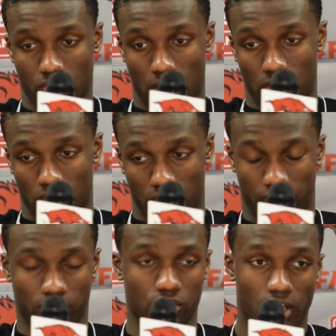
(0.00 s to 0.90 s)
They
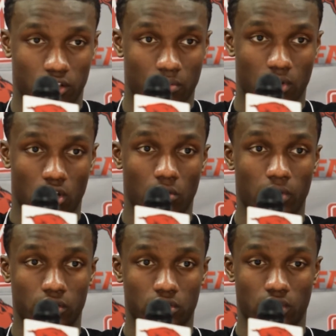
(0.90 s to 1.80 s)
definitely shot the ball
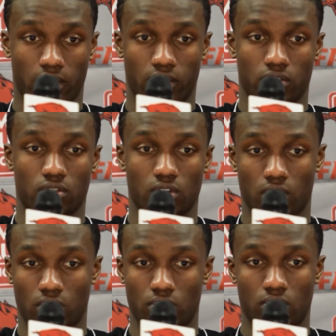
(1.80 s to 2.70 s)
well tonight,
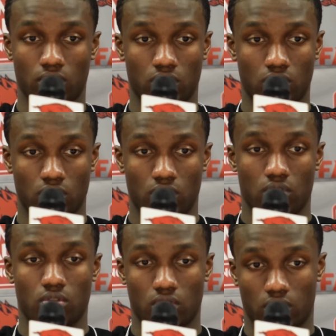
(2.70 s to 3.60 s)
so
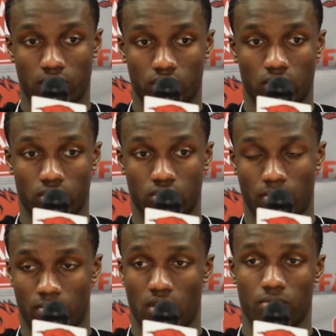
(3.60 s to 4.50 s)
that's
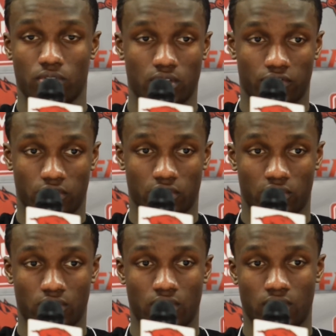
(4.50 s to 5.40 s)
something that was different in
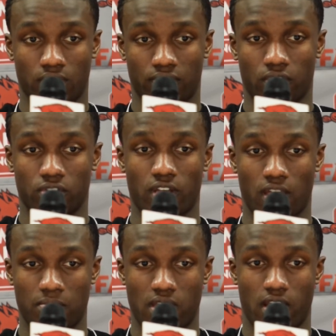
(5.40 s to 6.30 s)
the first
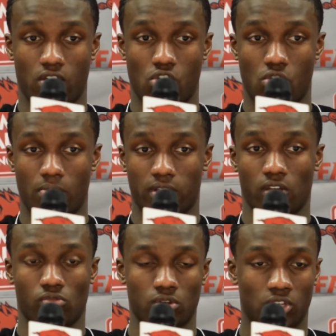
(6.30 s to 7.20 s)
game being at home. I
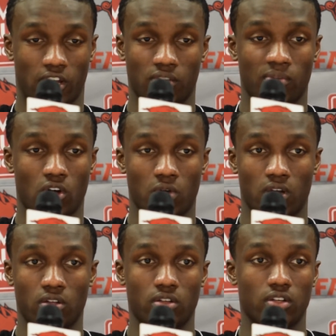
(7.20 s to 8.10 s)
think we shot the ball
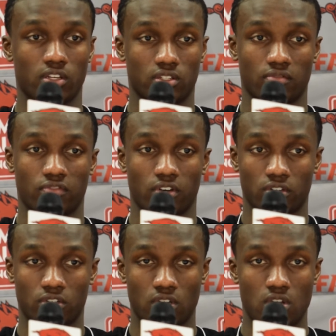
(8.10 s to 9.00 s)
well against them first,